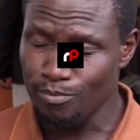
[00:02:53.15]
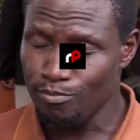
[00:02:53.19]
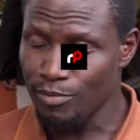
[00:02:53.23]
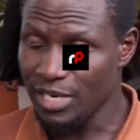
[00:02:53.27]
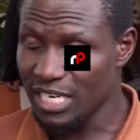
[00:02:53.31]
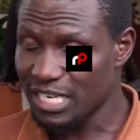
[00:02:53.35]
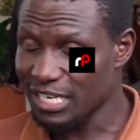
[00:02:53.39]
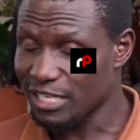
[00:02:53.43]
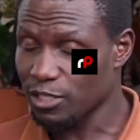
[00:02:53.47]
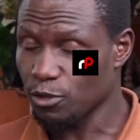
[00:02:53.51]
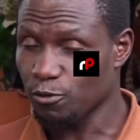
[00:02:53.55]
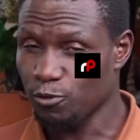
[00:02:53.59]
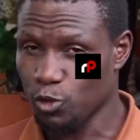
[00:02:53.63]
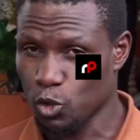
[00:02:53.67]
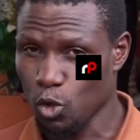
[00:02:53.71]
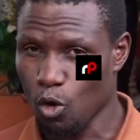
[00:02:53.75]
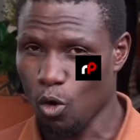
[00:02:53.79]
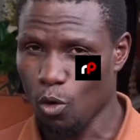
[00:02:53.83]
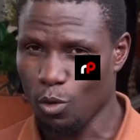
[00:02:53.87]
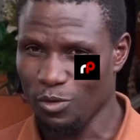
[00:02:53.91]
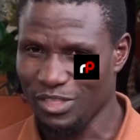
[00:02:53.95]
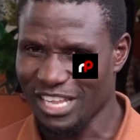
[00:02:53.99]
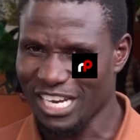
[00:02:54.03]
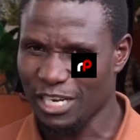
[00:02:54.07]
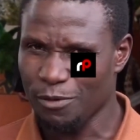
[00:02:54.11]
meters of torque.
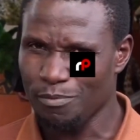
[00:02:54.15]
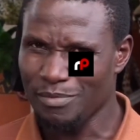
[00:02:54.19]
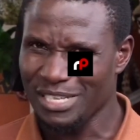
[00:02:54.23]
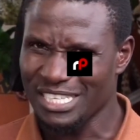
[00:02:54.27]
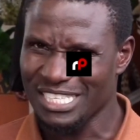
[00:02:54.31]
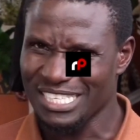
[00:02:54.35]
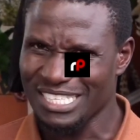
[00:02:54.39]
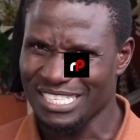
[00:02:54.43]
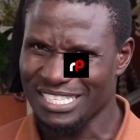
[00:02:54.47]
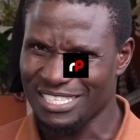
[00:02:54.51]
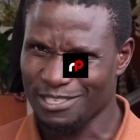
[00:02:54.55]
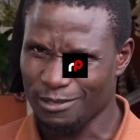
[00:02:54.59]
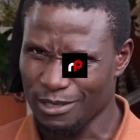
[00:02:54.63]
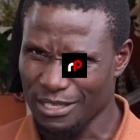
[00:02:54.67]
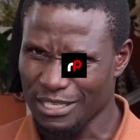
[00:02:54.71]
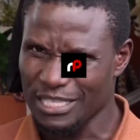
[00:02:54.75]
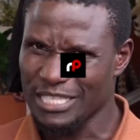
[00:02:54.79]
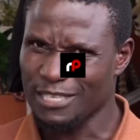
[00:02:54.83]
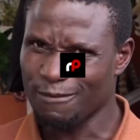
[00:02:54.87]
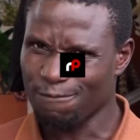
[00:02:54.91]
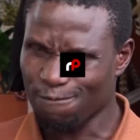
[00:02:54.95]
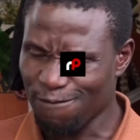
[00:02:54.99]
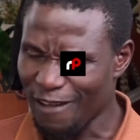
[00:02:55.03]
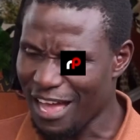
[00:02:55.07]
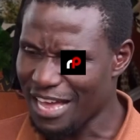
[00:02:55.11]
That means it's, it's
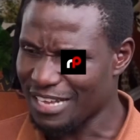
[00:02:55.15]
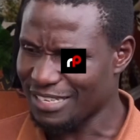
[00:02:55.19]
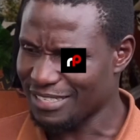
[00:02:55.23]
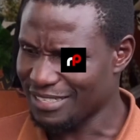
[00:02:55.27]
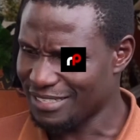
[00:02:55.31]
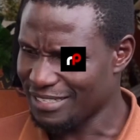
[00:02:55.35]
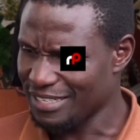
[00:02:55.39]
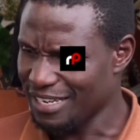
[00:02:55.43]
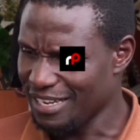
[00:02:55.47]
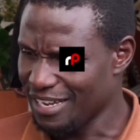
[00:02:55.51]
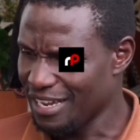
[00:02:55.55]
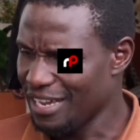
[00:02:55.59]
fast.